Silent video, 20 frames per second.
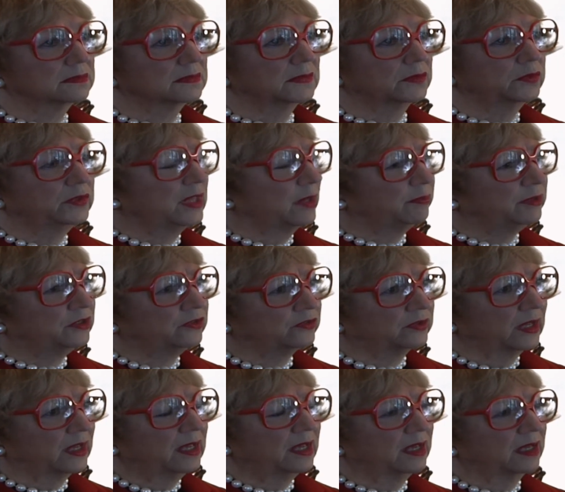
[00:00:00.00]
Wouldn't that be
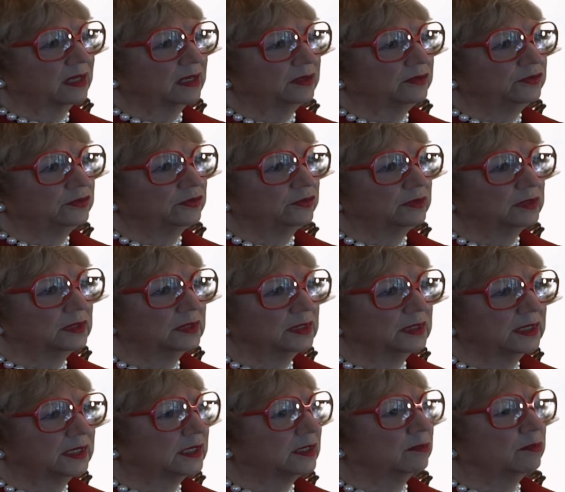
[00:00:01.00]
sad to,
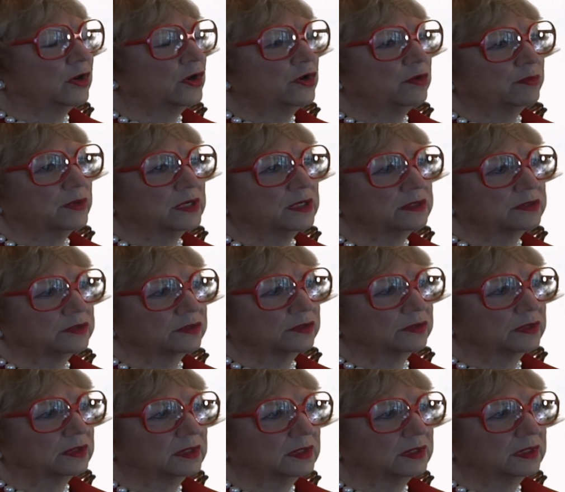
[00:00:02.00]
in a moment, to
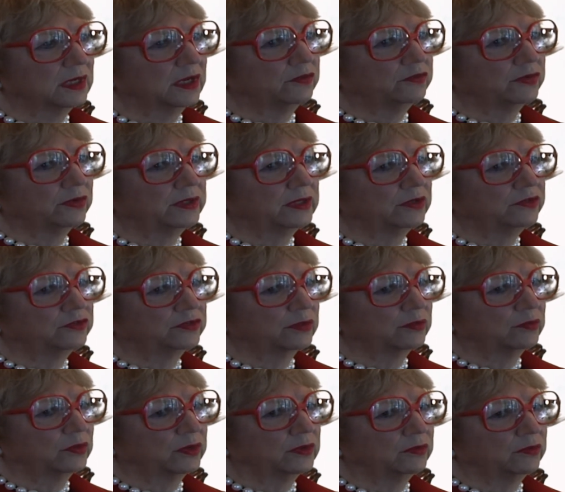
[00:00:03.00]
have treated
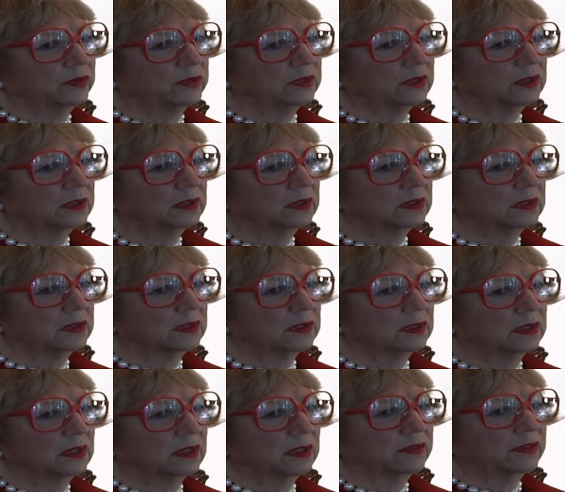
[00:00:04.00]
someone with
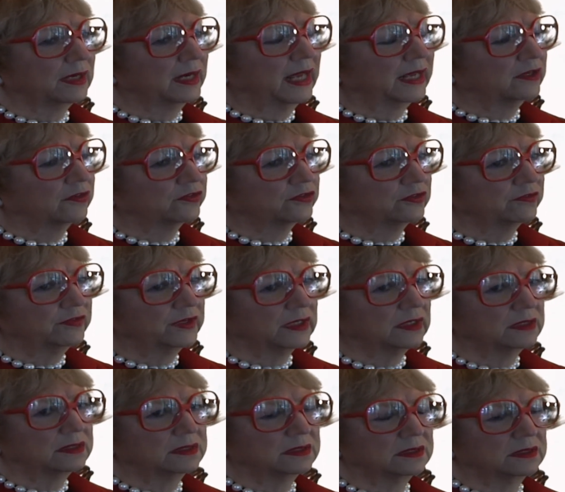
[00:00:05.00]
the lack of
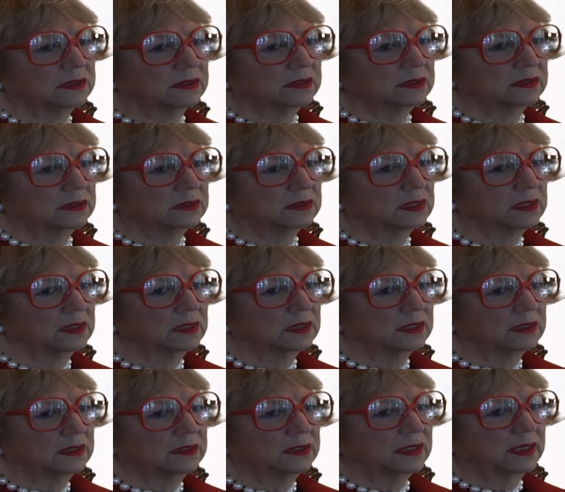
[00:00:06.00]
civility or
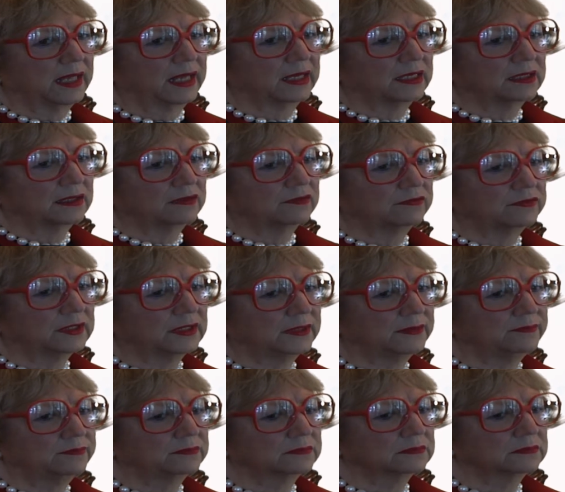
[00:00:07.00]
the lack of
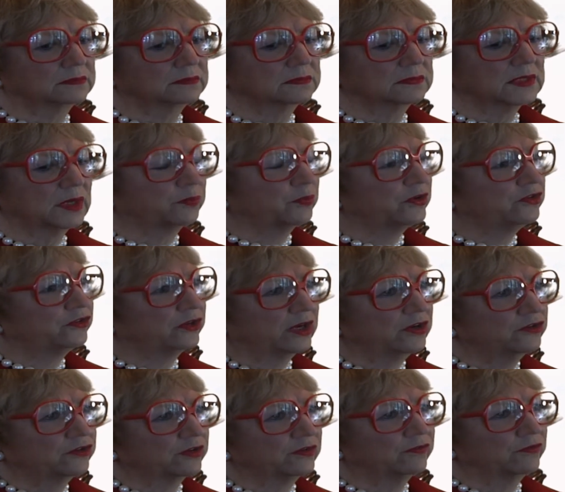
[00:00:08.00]

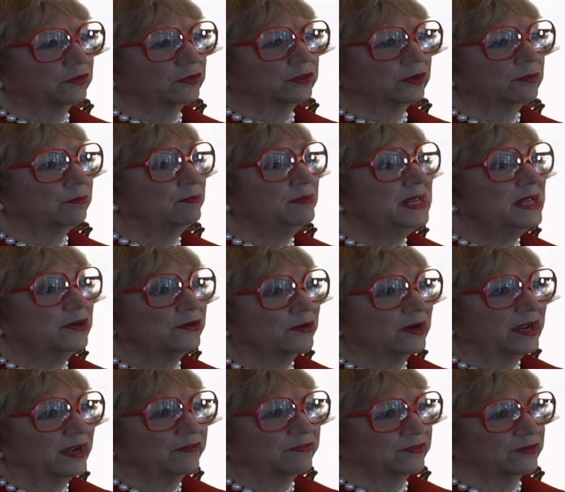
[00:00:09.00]
appreciation for their meager
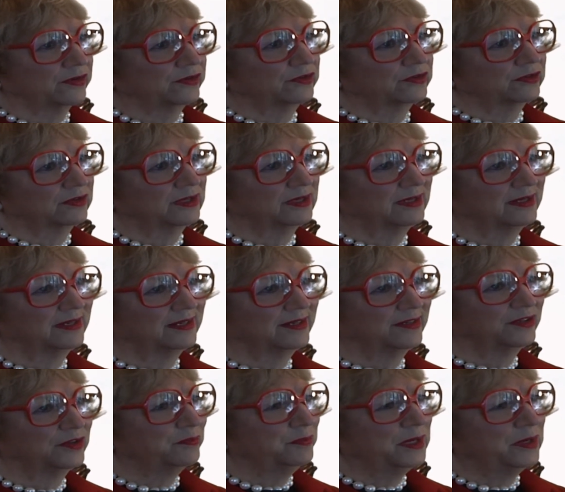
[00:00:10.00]
efforts
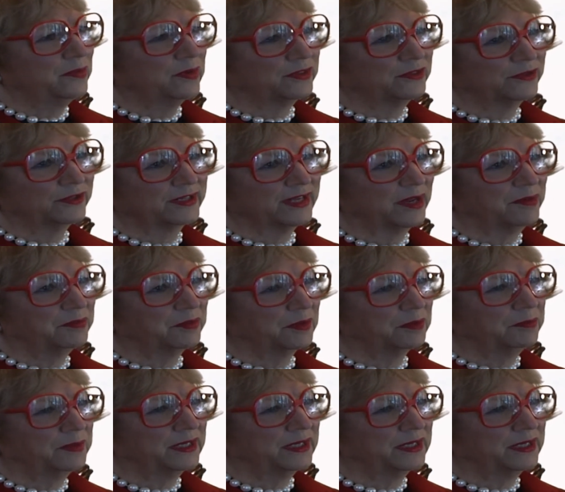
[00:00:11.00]
to be what they're capable of